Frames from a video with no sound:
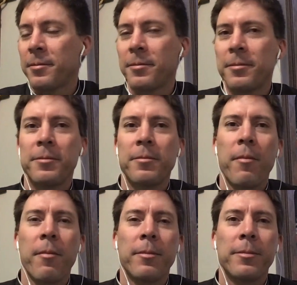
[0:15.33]

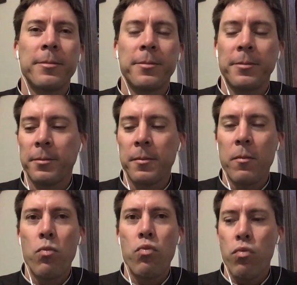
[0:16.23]

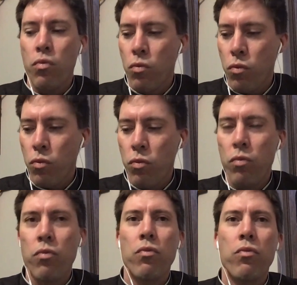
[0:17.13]

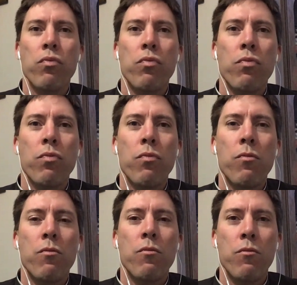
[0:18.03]

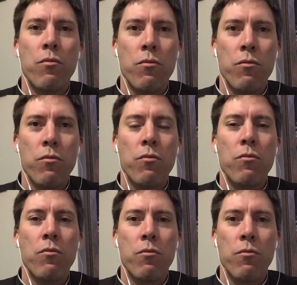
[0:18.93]

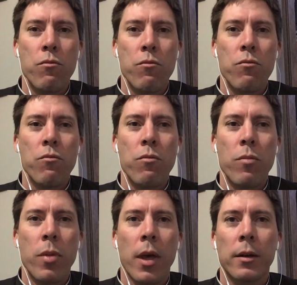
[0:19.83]

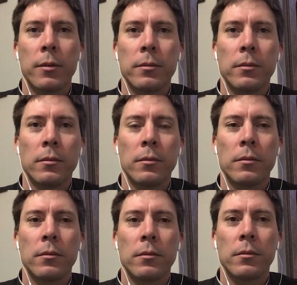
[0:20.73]

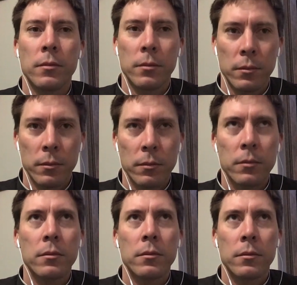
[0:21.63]

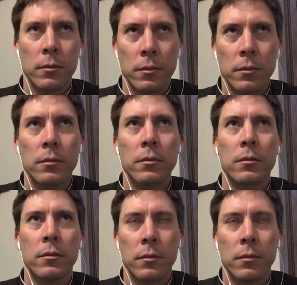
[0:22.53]
This person isn't speaking.